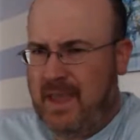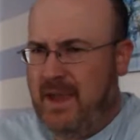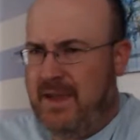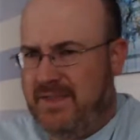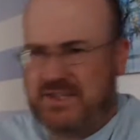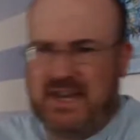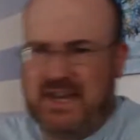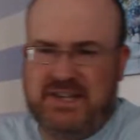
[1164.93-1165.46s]

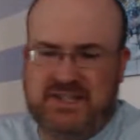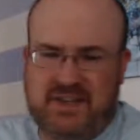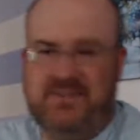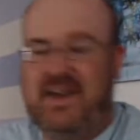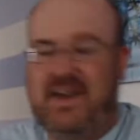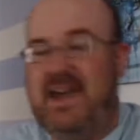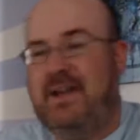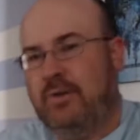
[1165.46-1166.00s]
There's actually a
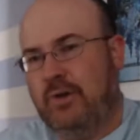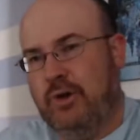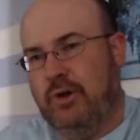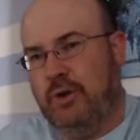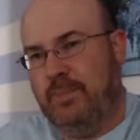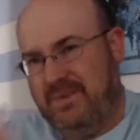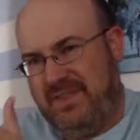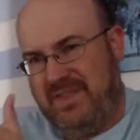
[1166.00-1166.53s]
fan
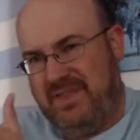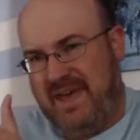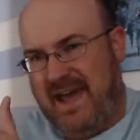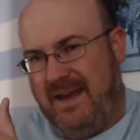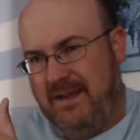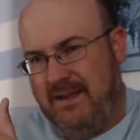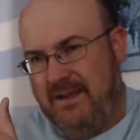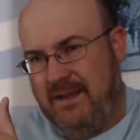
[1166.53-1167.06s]
group
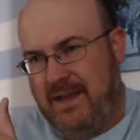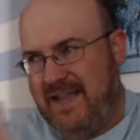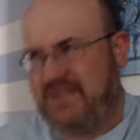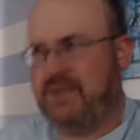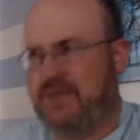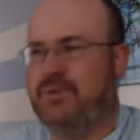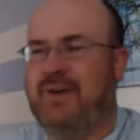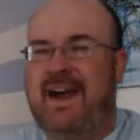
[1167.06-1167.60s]
that has
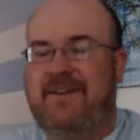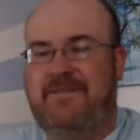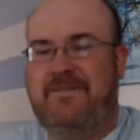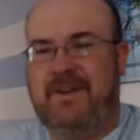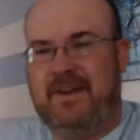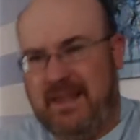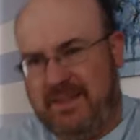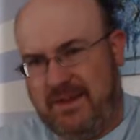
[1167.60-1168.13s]
a
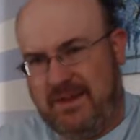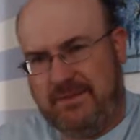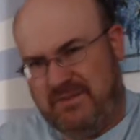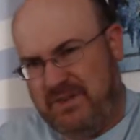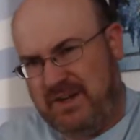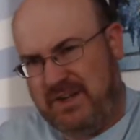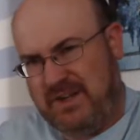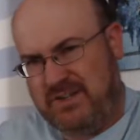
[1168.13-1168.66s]
graphic that I thought was
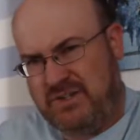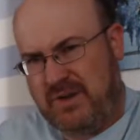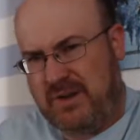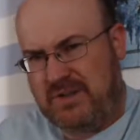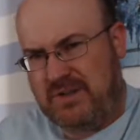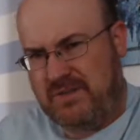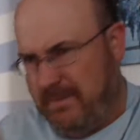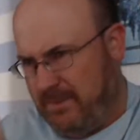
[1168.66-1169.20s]
very
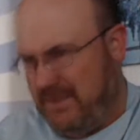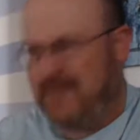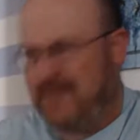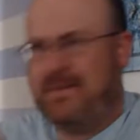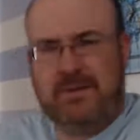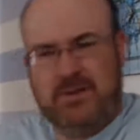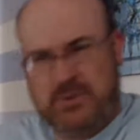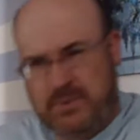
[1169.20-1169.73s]
instructive. I believe I
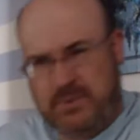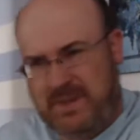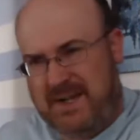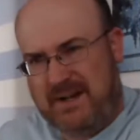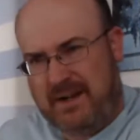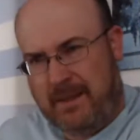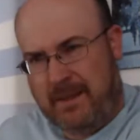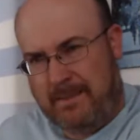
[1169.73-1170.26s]
retweeted
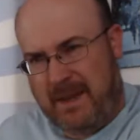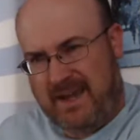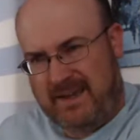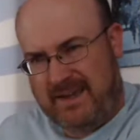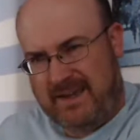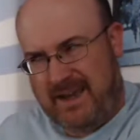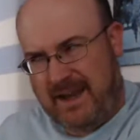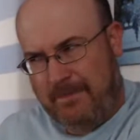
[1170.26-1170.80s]
it on my
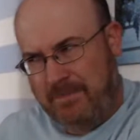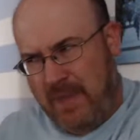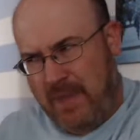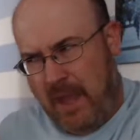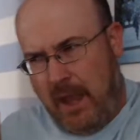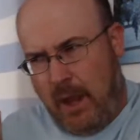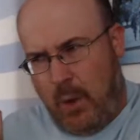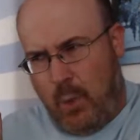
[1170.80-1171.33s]
account,
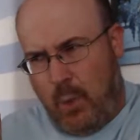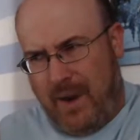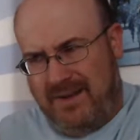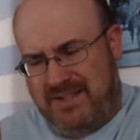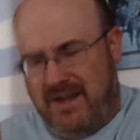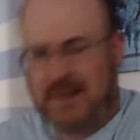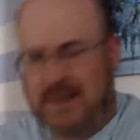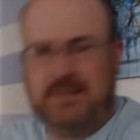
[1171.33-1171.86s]
where it
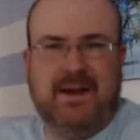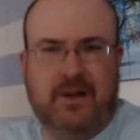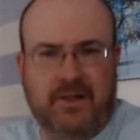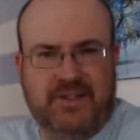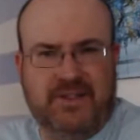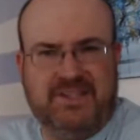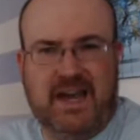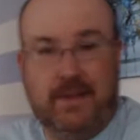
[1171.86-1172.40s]
talked about all
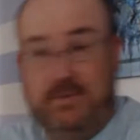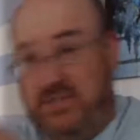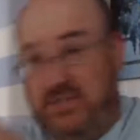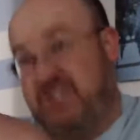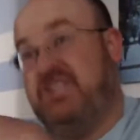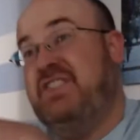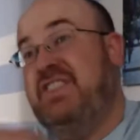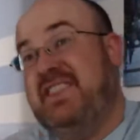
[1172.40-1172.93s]
the times
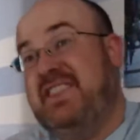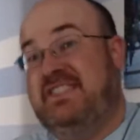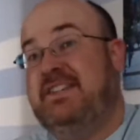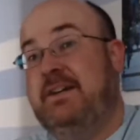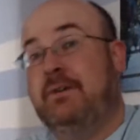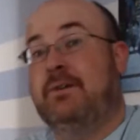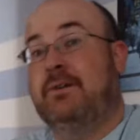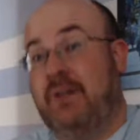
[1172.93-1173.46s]
just this
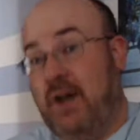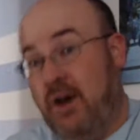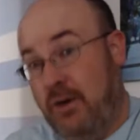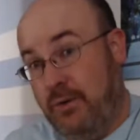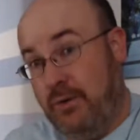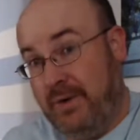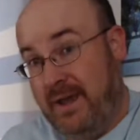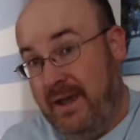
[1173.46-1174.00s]
year
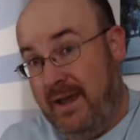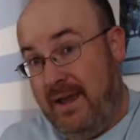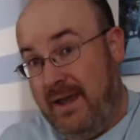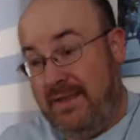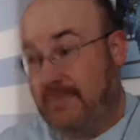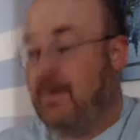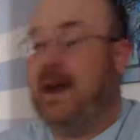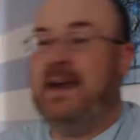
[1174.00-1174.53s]
alone
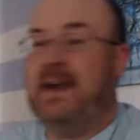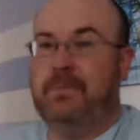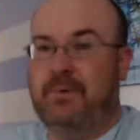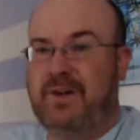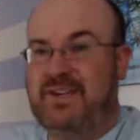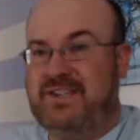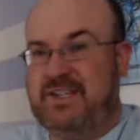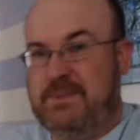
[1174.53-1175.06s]
that Ryan
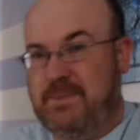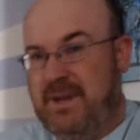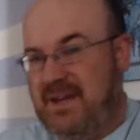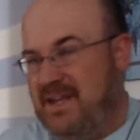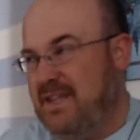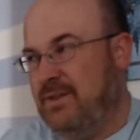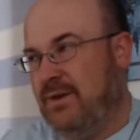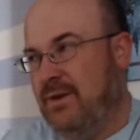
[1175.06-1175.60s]
Preece has been
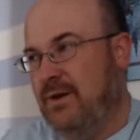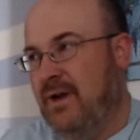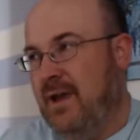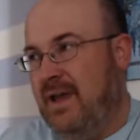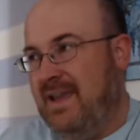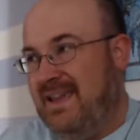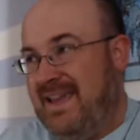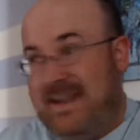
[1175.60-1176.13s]
either
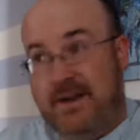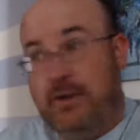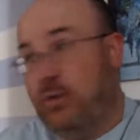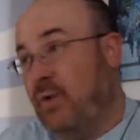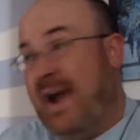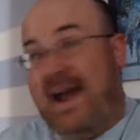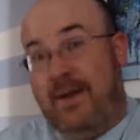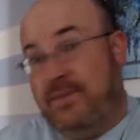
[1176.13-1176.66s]
in and
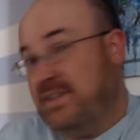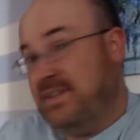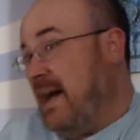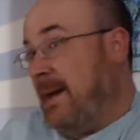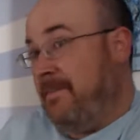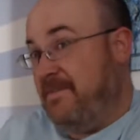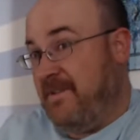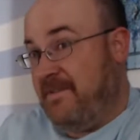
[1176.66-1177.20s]
around the
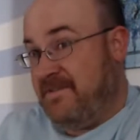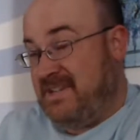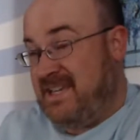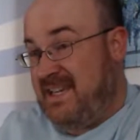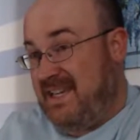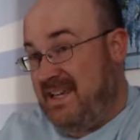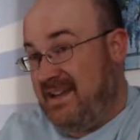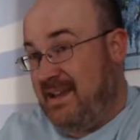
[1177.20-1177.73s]
top
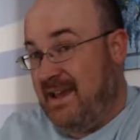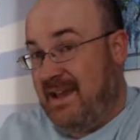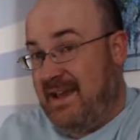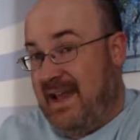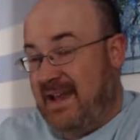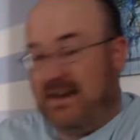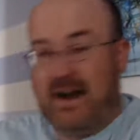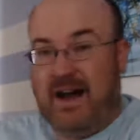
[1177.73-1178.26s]
15
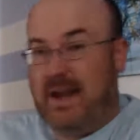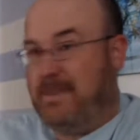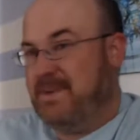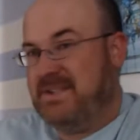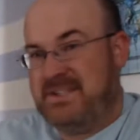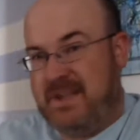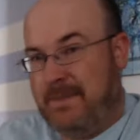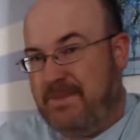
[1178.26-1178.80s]
and caught up
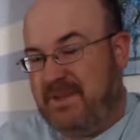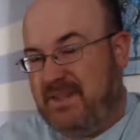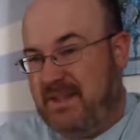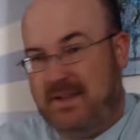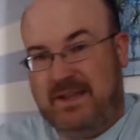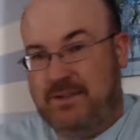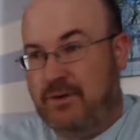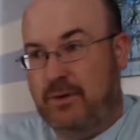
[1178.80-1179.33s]
in something that
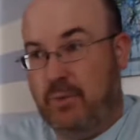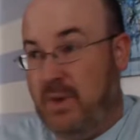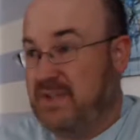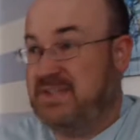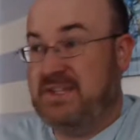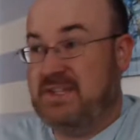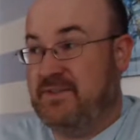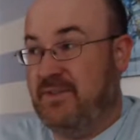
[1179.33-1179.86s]
either
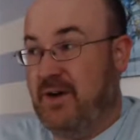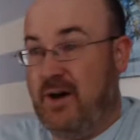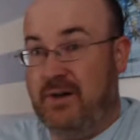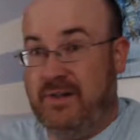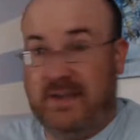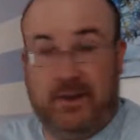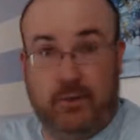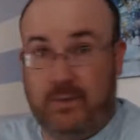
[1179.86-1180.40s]
wasn't his
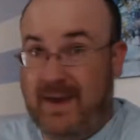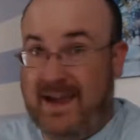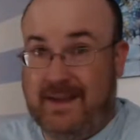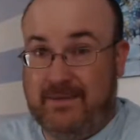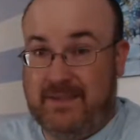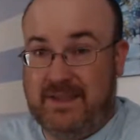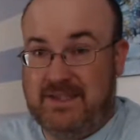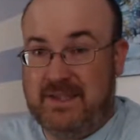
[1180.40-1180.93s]
fault, like a wreck
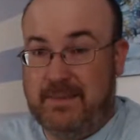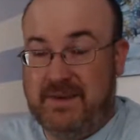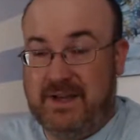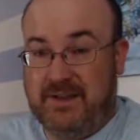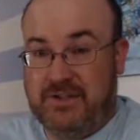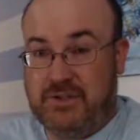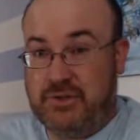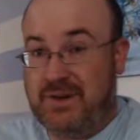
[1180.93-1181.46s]
that somebody
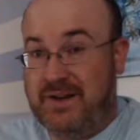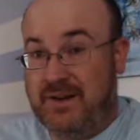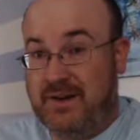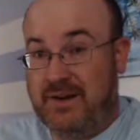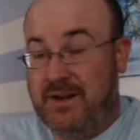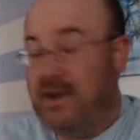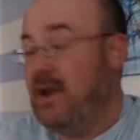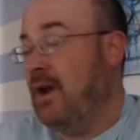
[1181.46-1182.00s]
else
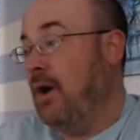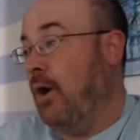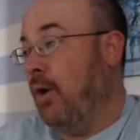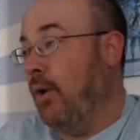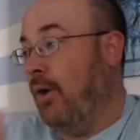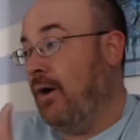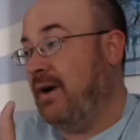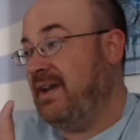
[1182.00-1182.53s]
triggered,
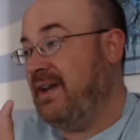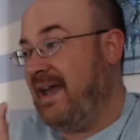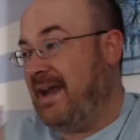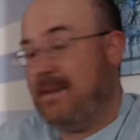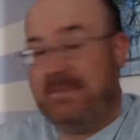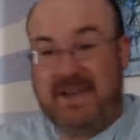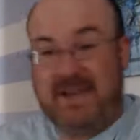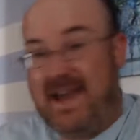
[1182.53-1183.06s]
or he had
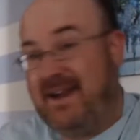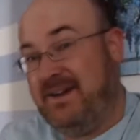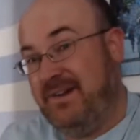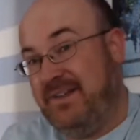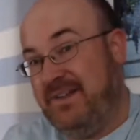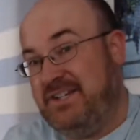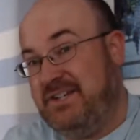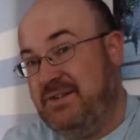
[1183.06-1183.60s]
a
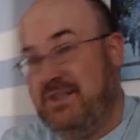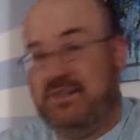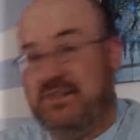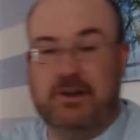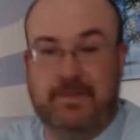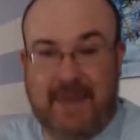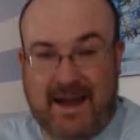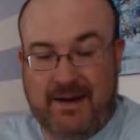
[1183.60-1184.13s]
mechanical issue that
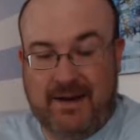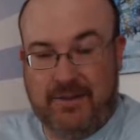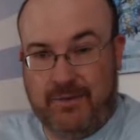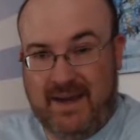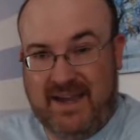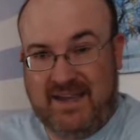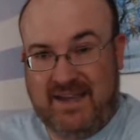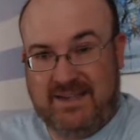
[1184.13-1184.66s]
took him out of the
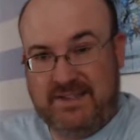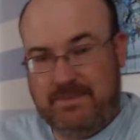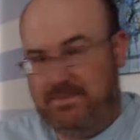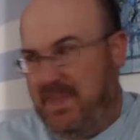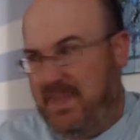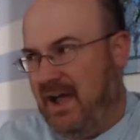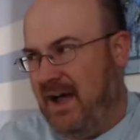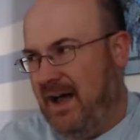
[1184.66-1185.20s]
race.
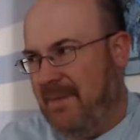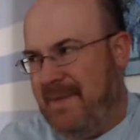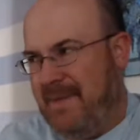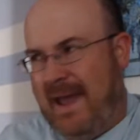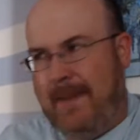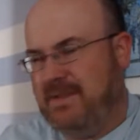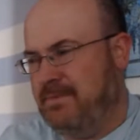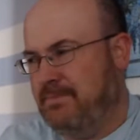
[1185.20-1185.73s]

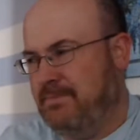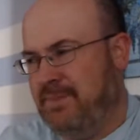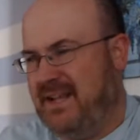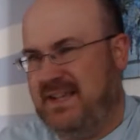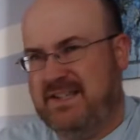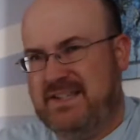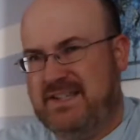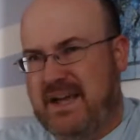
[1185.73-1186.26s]
Happened
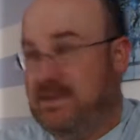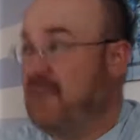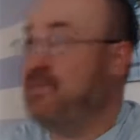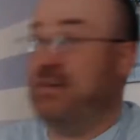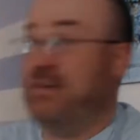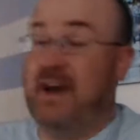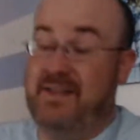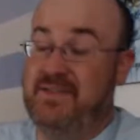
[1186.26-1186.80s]
plenty of times. I've
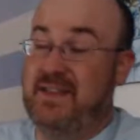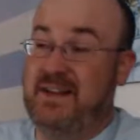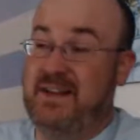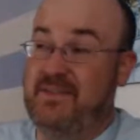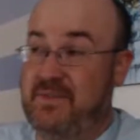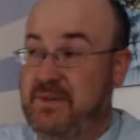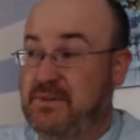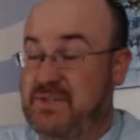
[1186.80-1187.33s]
forgotten that
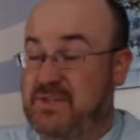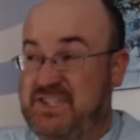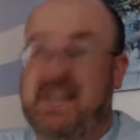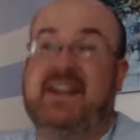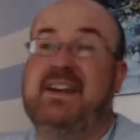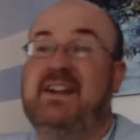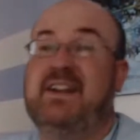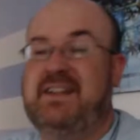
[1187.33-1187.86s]
he was
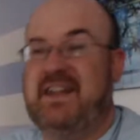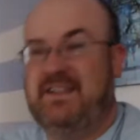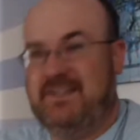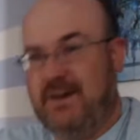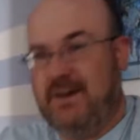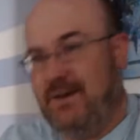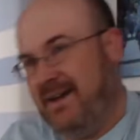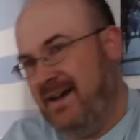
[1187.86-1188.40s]
second at
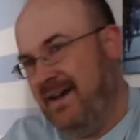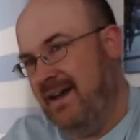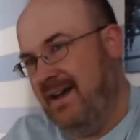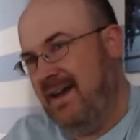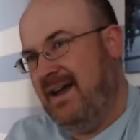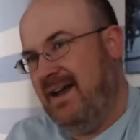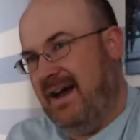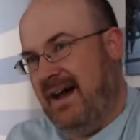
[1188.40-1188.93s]
Daytona,
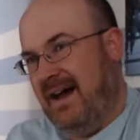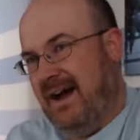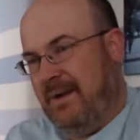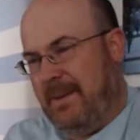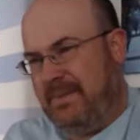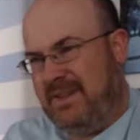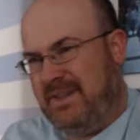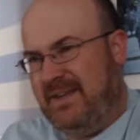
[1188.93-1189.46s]
I
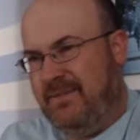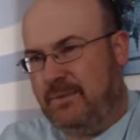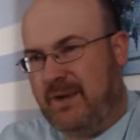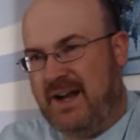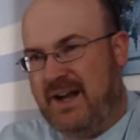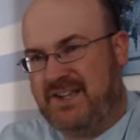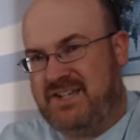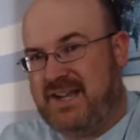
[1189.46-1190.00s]
believe, when
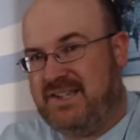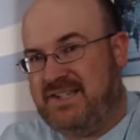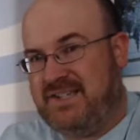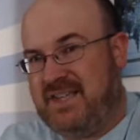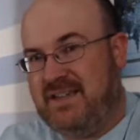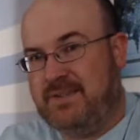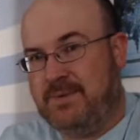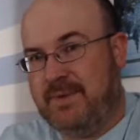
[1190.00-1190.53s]
Ross
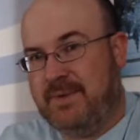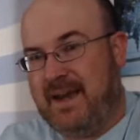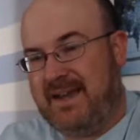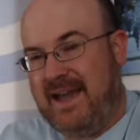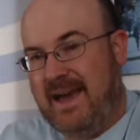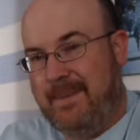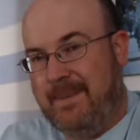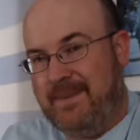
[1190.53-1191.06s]
Chastain's wreck
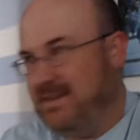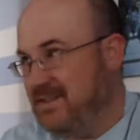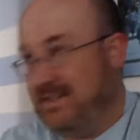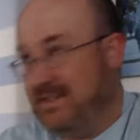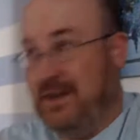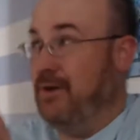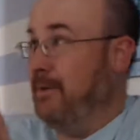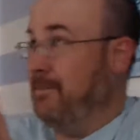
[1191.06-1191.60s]
happened.
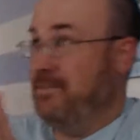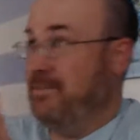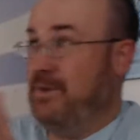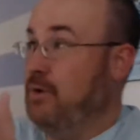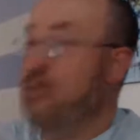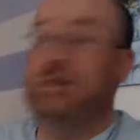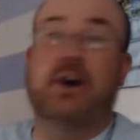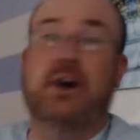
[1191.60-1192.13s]
So
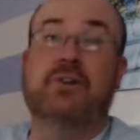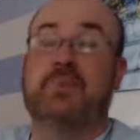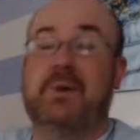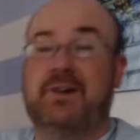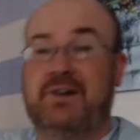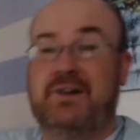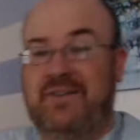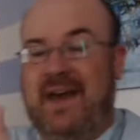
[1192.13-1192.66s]
who knows what
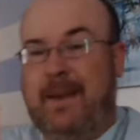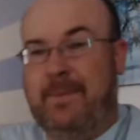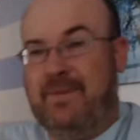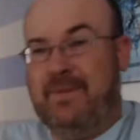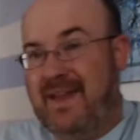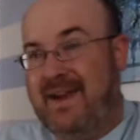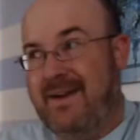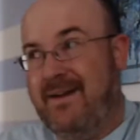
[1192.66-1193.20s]
could have happened
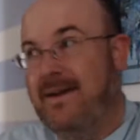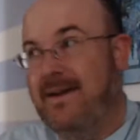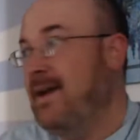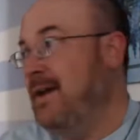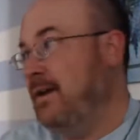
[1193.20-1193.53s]
there.